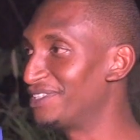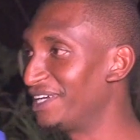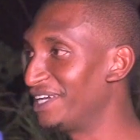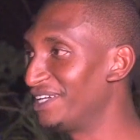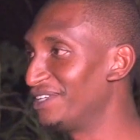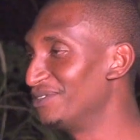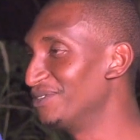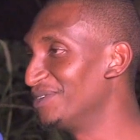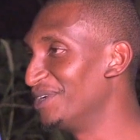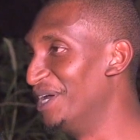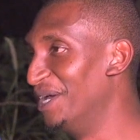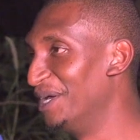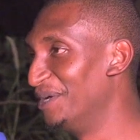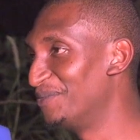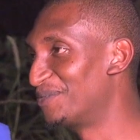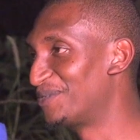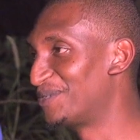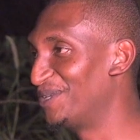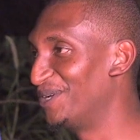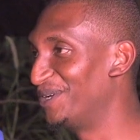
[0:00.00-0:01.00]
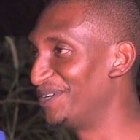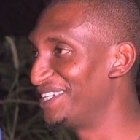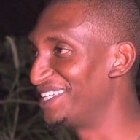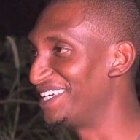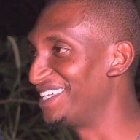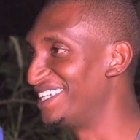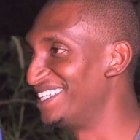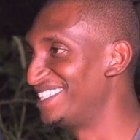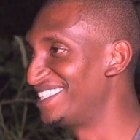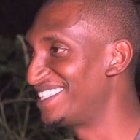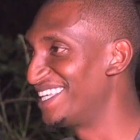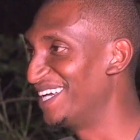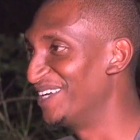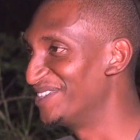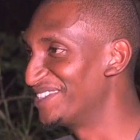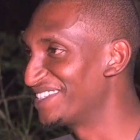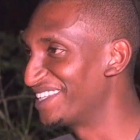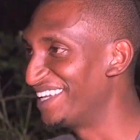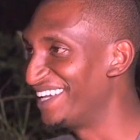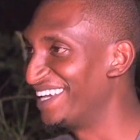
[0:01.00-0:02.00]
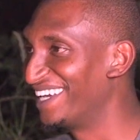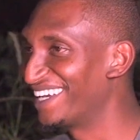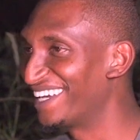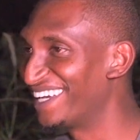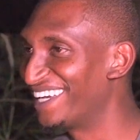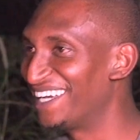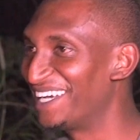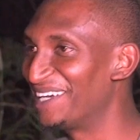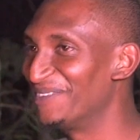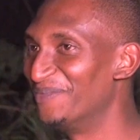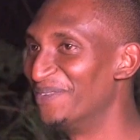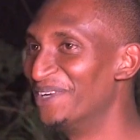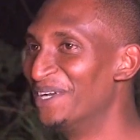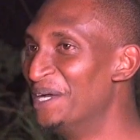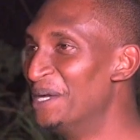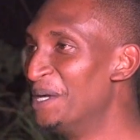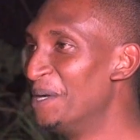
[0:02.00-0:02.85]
I know. I'm sorry that it sounds like I am,